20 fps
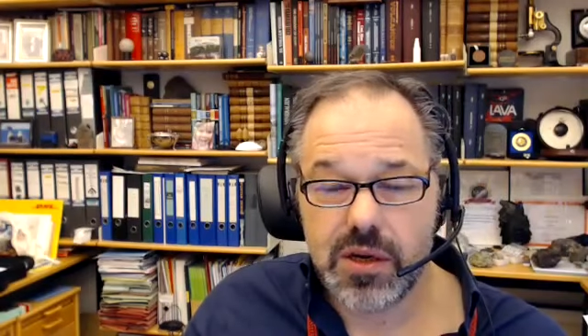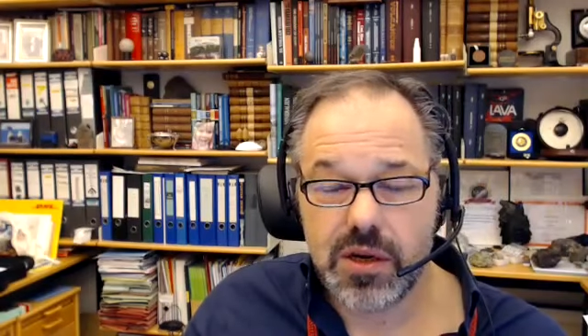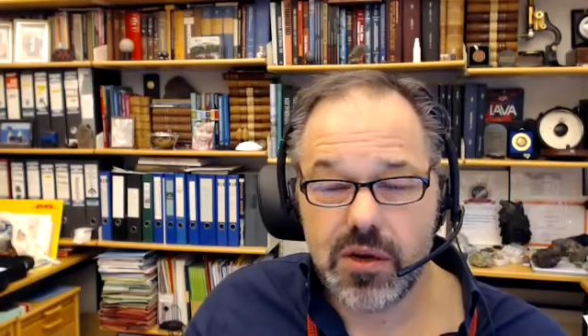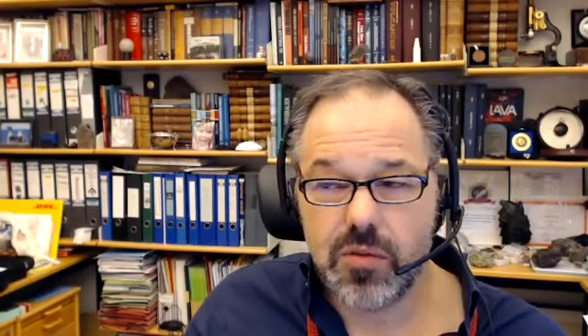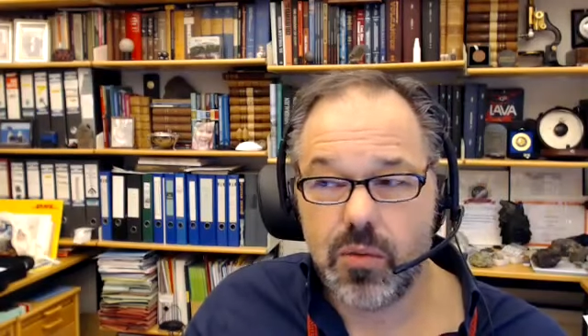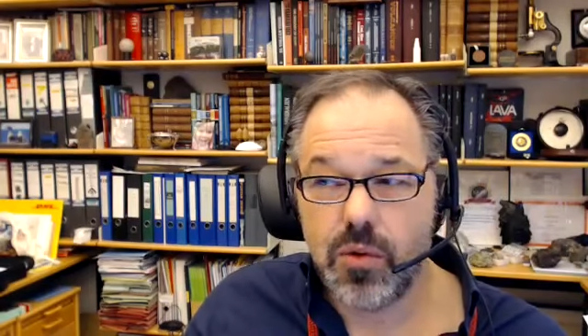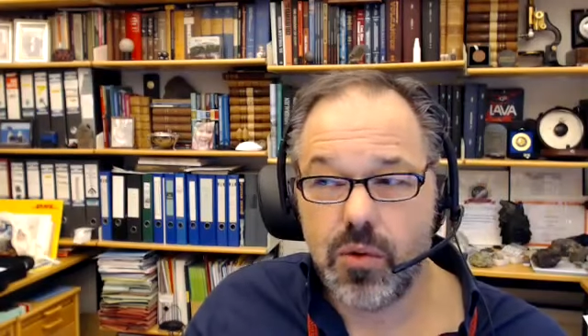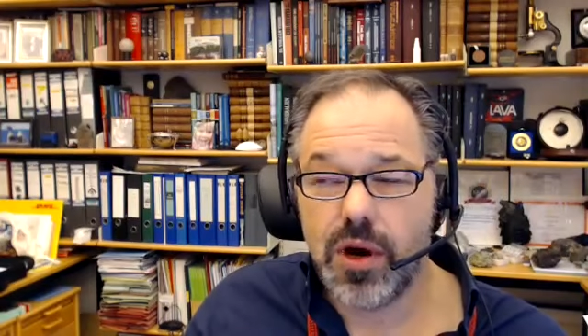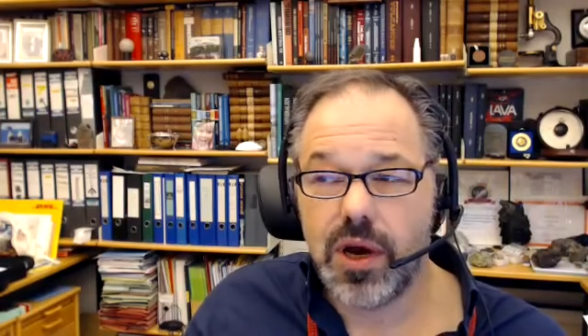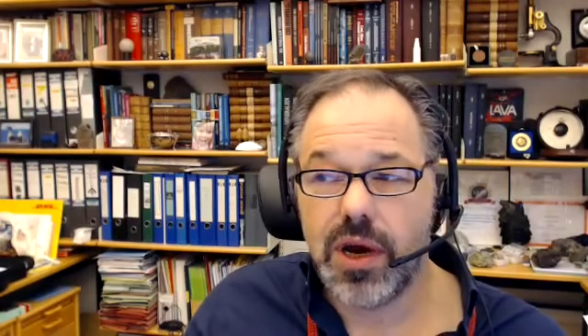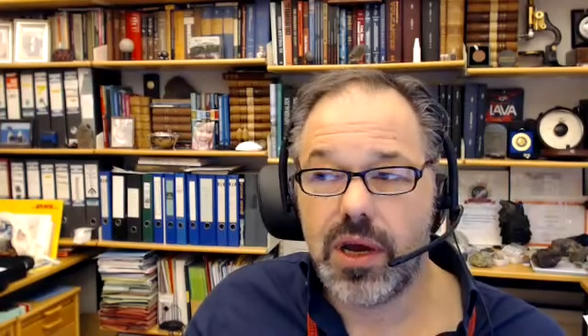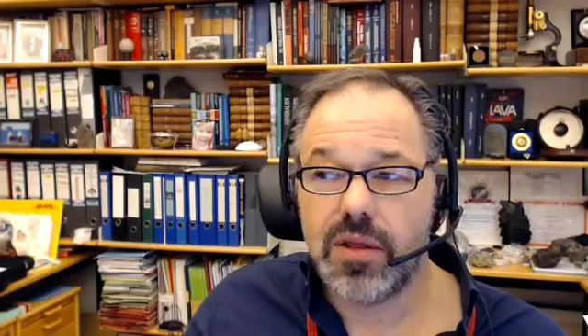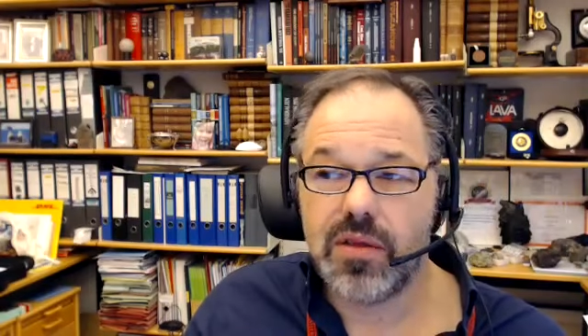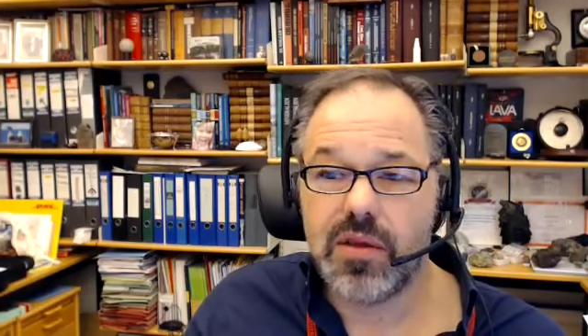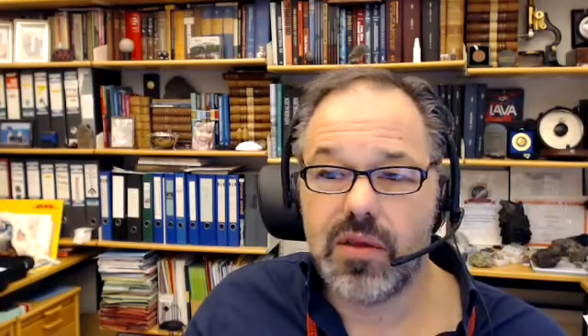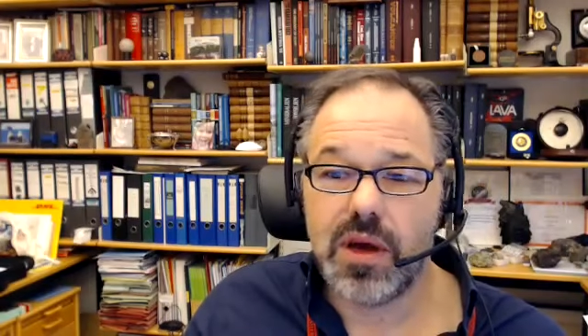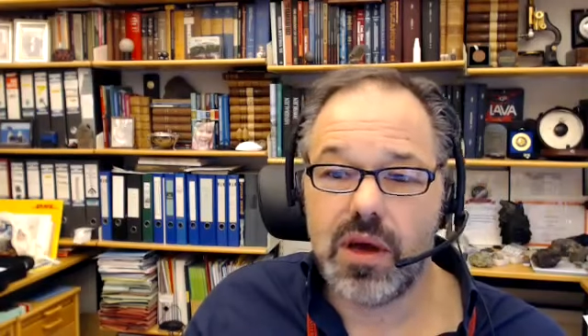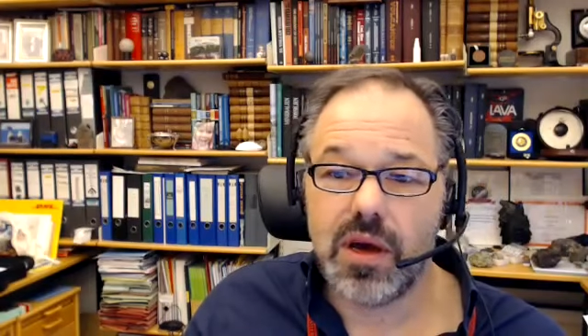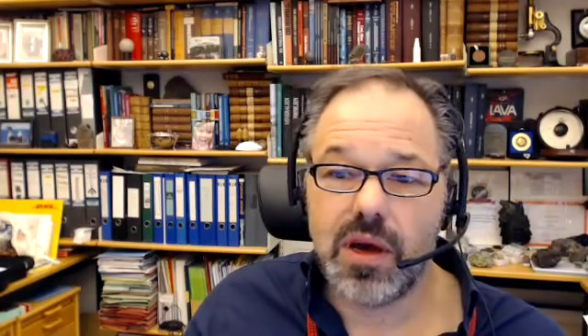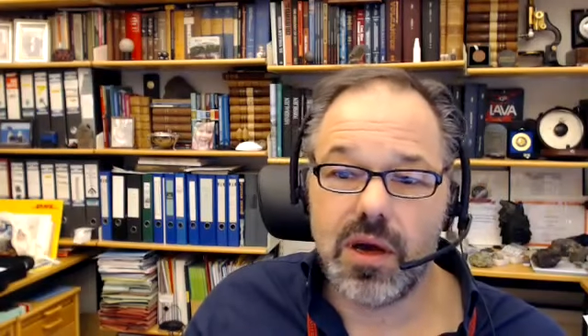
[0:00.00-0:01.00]
It worked
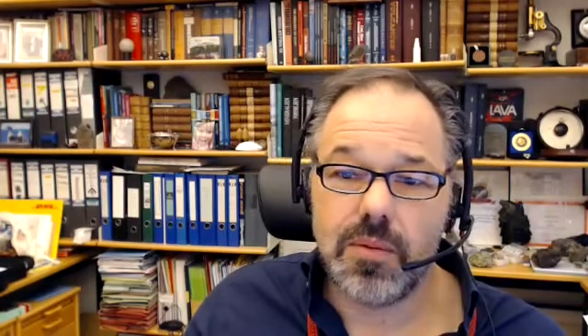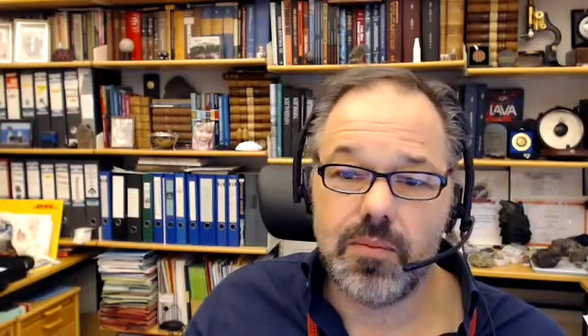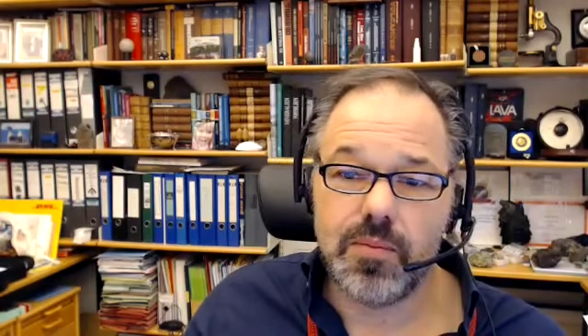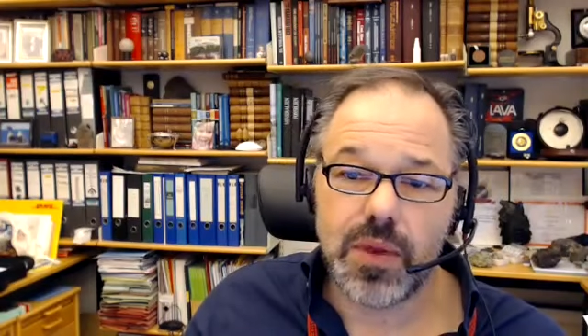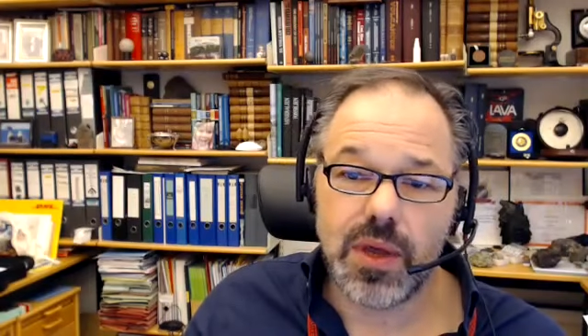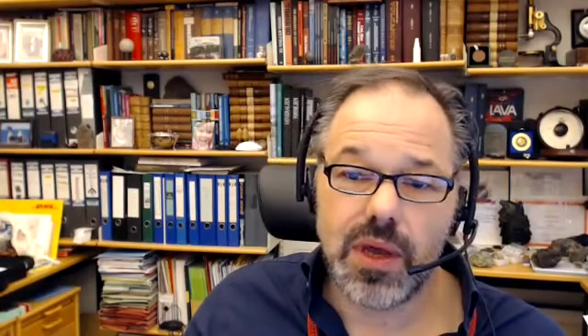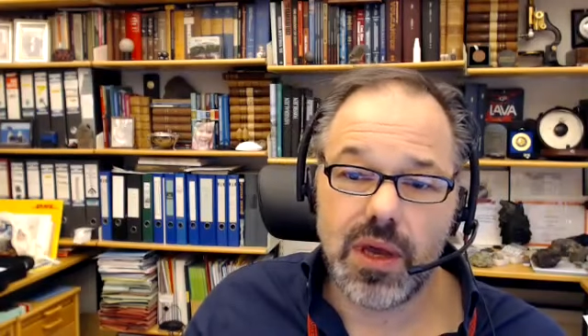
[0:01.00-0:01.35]
um,